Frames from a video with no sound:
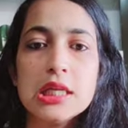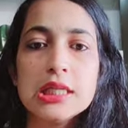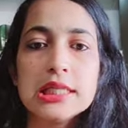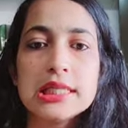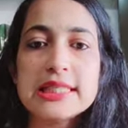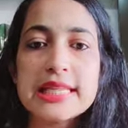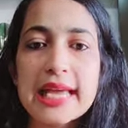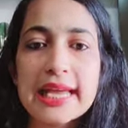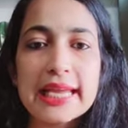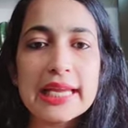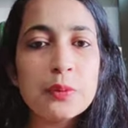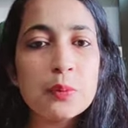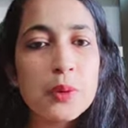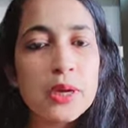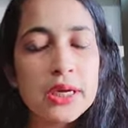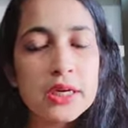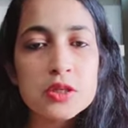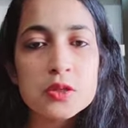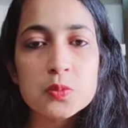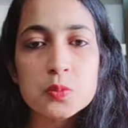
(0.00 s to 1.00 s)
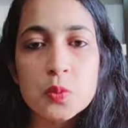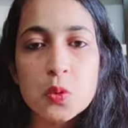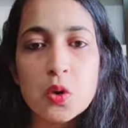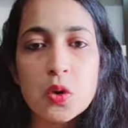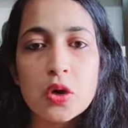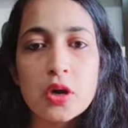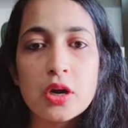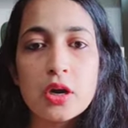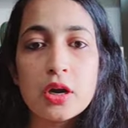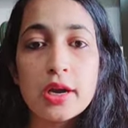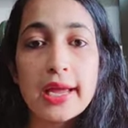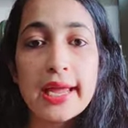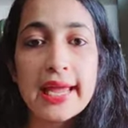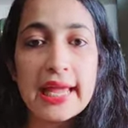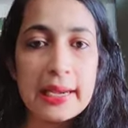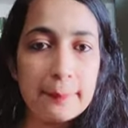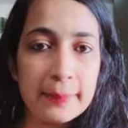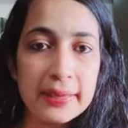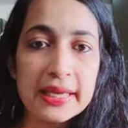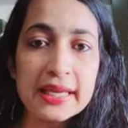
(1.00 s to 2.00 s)
The second one is more
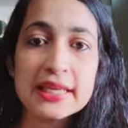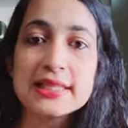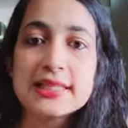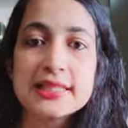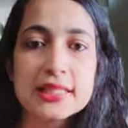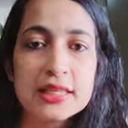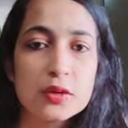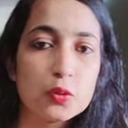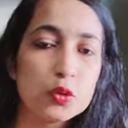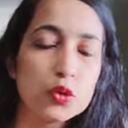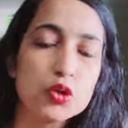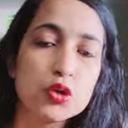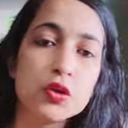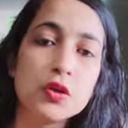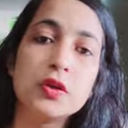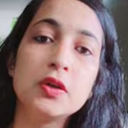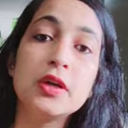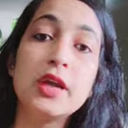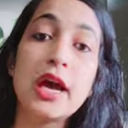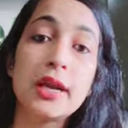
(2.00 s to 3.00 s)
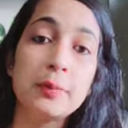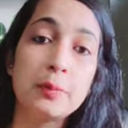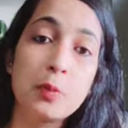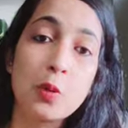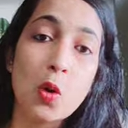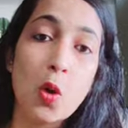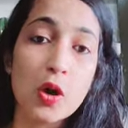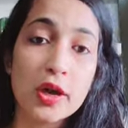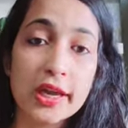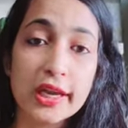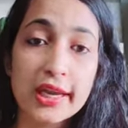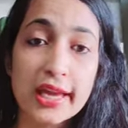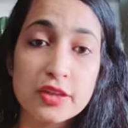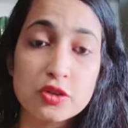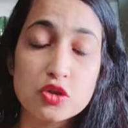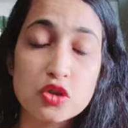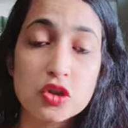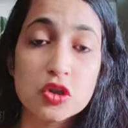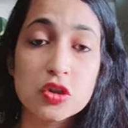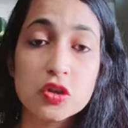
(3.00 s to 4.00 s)
helping execution, unblocking
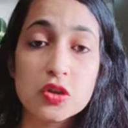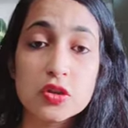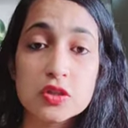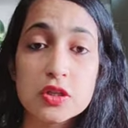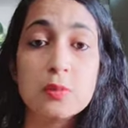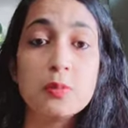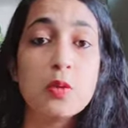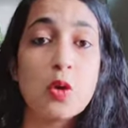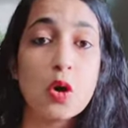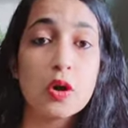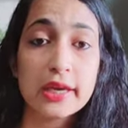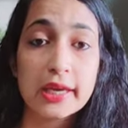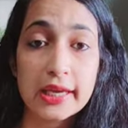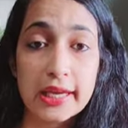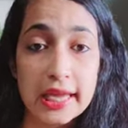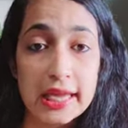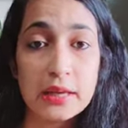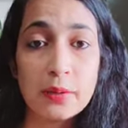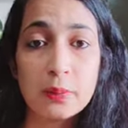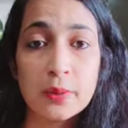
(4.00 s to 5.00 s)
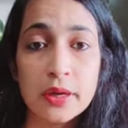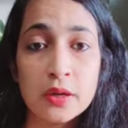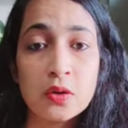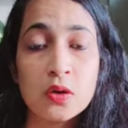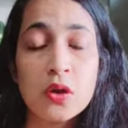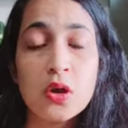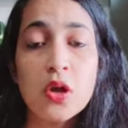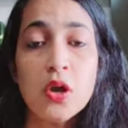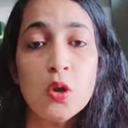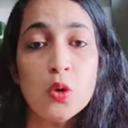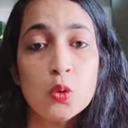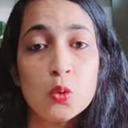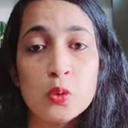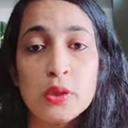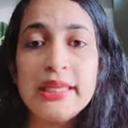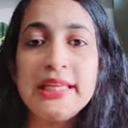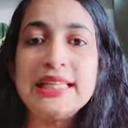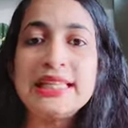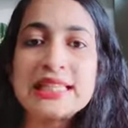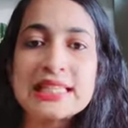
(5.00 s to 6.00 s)
engineers, unblocking anyone who
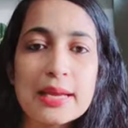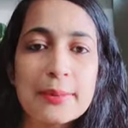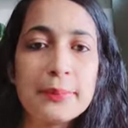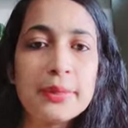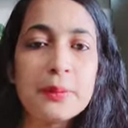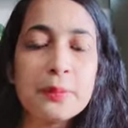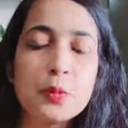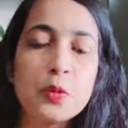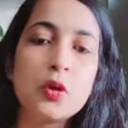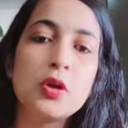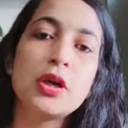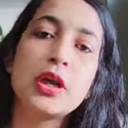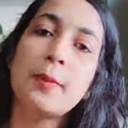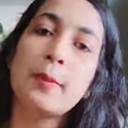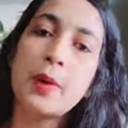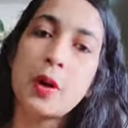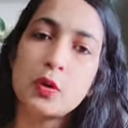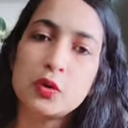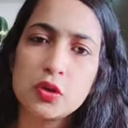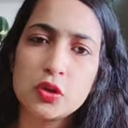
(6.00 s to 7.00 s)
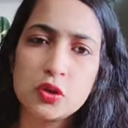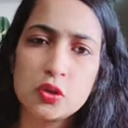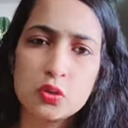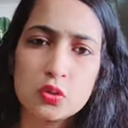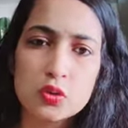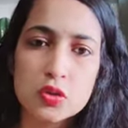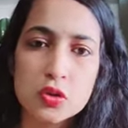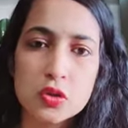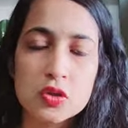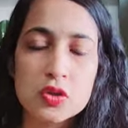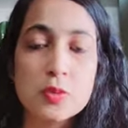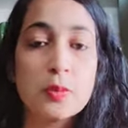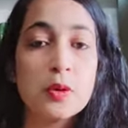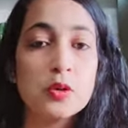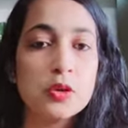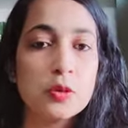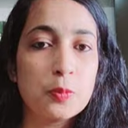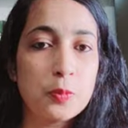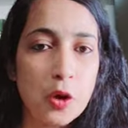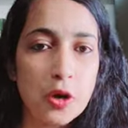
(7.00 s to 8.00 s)
needs some input about the users,
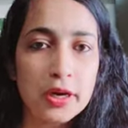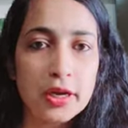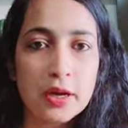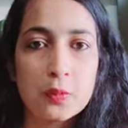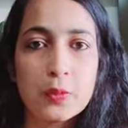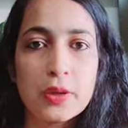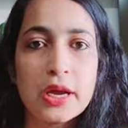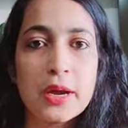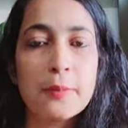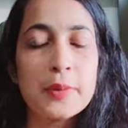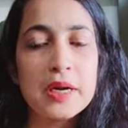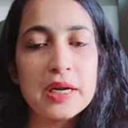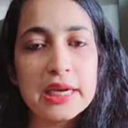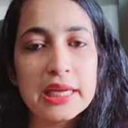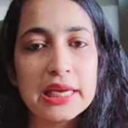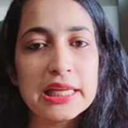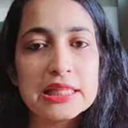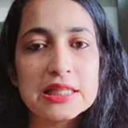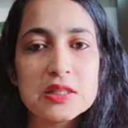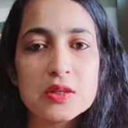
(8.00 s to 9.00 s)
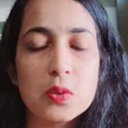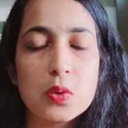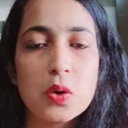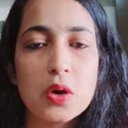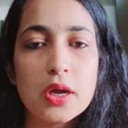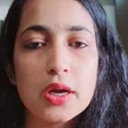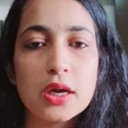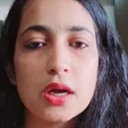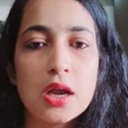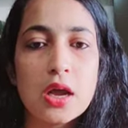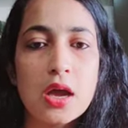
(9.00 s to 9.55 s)
about the product we are building and so on.